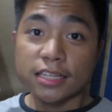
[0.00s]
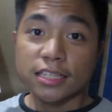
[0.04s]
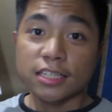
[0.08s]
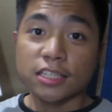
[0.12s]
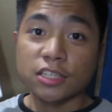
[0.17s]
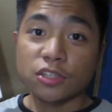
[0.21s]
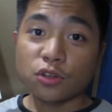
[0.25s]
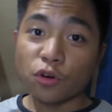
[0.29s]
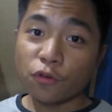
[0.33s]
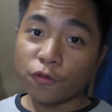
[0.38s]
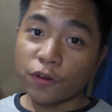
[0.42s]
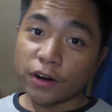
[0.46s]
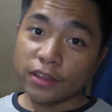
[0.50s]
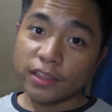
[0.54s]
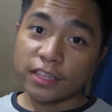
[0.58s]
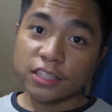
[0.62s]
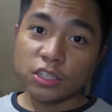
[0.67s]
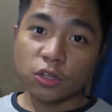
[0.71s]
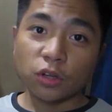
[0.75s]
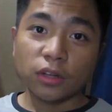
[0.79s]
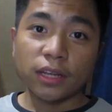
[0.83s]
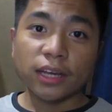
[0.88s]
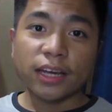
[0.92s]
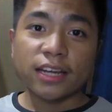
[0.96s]
So far,
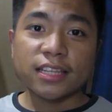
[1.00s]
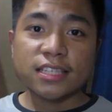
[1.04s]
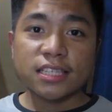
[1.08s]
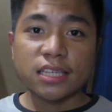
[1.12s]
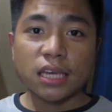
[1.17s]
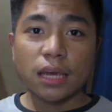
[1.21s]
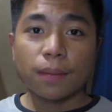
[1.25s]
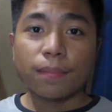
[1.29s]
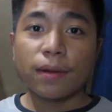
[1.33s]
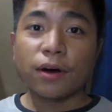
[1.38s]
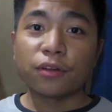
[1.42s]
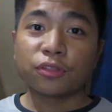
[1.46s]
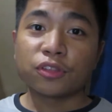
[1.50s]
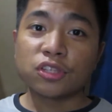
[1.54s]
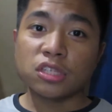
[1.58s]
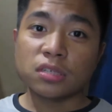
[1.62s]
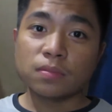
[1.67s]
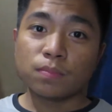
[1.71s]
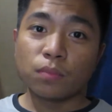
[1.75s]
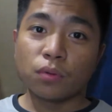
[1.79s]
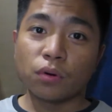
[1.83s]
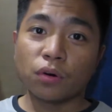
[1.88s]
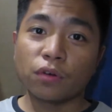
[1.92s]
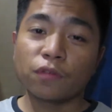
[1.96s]
that's all I can say about this
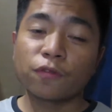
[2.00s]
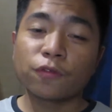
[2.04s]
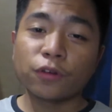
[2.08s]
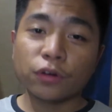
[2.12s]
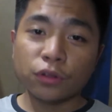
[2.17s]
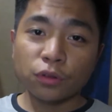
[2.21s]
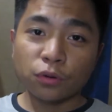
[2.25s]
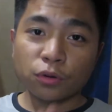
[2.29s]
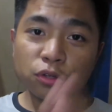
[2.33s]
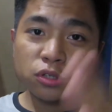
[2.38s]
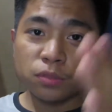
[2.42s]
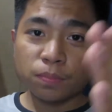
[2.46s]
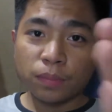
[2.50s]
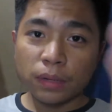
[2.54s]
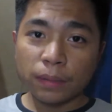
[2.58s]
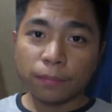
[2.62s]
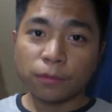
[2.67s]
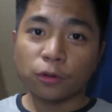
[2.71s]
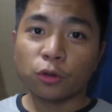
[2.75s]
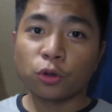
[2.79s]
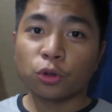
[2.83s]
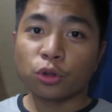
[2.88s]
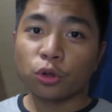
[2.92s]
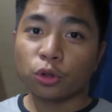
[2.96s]
book. For those
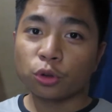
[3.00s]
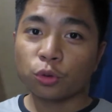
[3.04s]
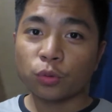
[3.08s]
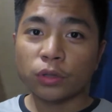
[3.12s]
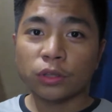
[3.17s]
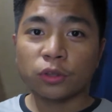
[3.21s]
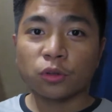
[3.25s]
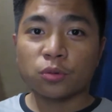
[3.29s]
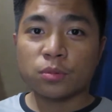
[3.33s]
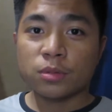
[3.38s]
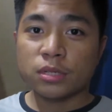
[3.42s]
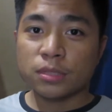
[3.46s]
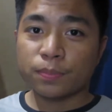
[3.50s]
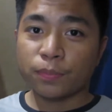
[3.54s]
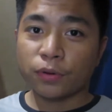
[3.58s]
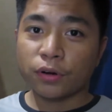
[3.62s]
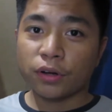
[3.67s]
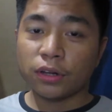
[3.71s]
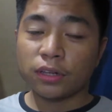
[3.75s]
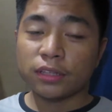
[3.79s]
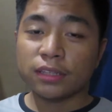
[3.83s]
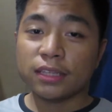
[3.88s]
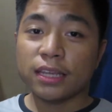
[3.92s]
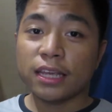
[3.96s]
people who don't want to be
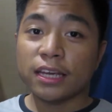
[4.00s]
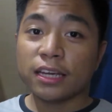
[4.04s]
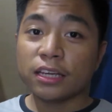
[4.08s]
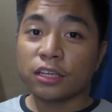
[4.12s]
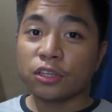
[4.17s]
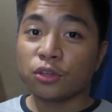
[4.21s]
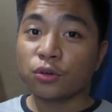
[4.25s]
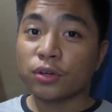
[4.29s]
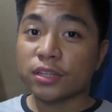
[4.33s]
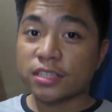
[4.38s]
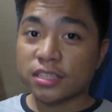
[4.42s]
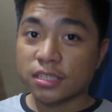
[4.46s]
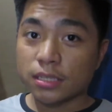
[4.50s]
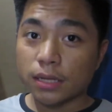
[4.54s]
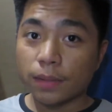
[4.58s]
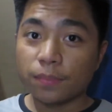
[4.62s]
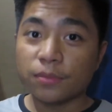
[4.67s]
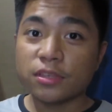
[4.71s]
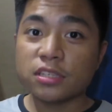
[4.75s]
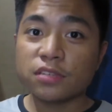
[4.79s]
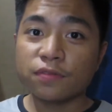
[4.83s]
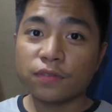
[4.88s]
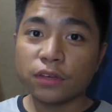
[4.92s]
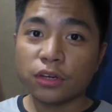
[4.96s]
spoiled, you can stop
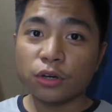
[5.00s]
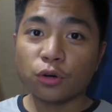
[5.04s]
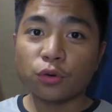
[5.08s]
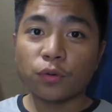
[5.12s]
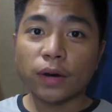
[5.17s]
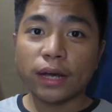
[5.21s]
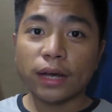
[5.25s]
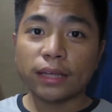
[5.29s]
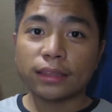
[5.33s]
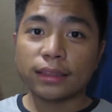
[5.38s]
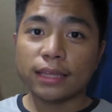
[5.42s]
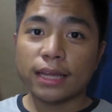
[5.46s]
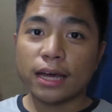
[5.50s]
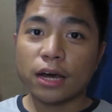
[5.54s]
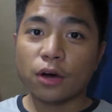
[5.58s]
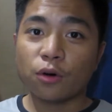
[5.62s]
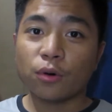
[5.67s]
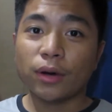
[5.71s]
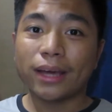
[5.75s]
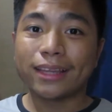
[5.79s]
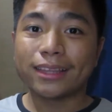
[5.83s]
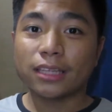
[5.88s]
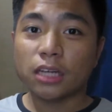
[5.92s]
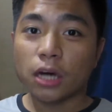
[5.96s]
this video right now
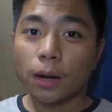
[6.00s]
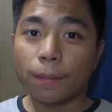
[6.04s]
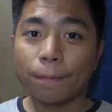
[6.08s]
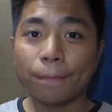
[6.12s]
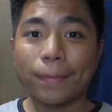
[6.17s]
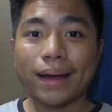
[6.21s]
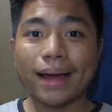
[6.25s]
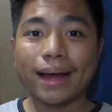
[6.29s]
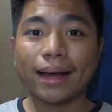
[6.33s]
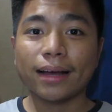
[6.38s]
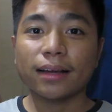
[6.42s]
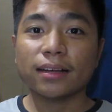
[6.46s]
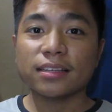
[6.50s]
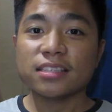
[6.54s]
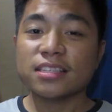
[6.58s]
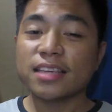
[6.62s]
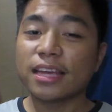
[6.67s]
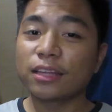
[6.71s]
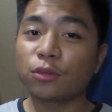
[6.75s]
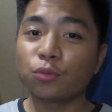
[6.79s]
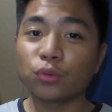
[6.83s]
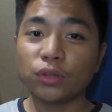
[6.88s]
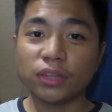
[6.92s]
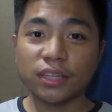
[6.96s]
and come back
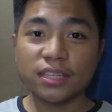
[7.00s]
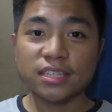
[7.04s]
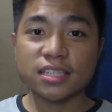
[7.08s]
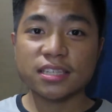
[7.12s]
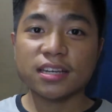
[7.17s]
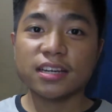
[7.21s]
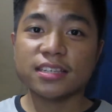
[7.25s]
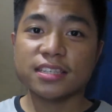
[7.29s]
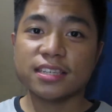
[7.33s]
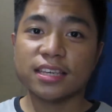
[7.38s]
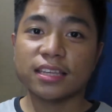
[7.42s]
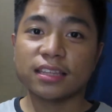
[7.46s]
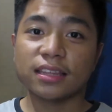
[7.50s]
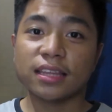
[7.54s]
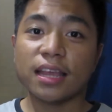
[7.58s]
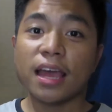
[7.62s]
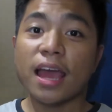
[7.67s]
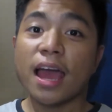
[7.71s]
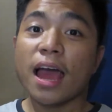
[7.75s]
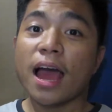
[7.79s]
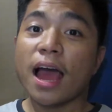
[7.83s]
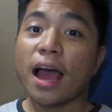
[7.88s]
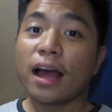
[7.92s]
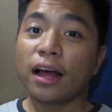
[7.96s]
and we'll discuss it
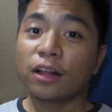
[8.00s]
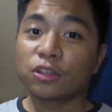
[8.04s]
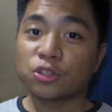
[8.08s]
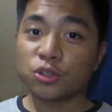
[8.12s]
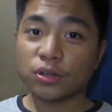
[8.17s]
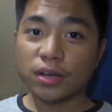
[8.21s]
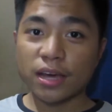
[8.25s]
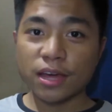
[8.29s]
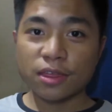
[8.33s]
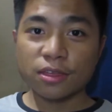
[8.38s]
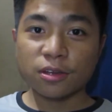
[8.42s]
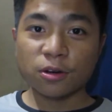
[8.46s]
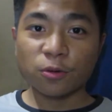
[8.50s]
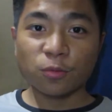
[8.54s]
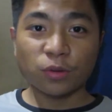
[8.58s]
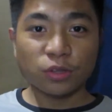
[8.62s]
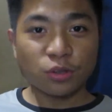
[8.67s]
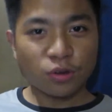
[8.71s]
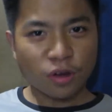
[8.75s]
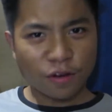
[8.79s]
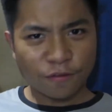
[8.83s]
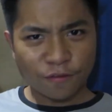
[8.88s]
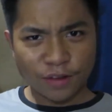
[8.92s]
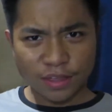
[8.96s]
together when
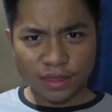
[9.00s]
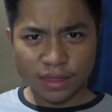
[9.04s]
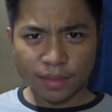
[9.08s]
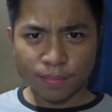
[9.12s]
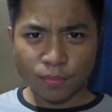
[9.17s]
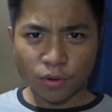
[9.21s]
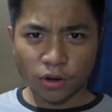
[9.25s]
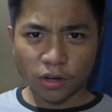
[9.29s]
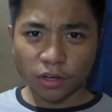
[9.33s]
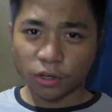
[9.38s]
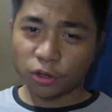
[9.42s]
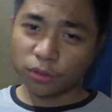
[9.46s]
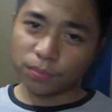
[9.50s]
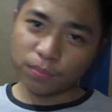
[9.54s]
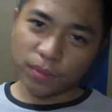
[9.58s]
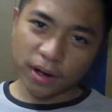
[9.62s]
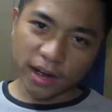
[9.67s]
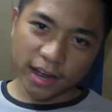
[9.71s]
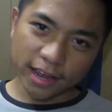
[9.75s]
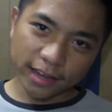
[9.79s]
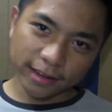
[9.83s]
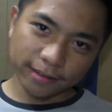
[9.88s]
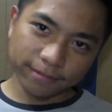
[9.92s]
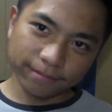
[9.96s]
you have read the book. Goodbye.